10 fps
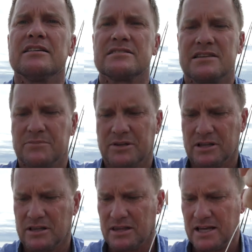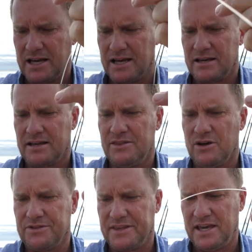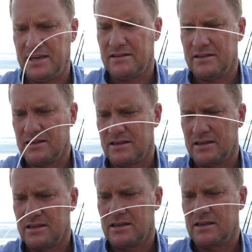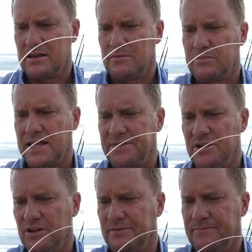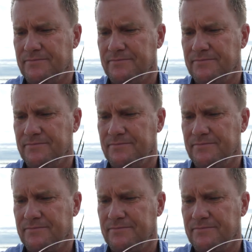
Simple little knot there, blood knot.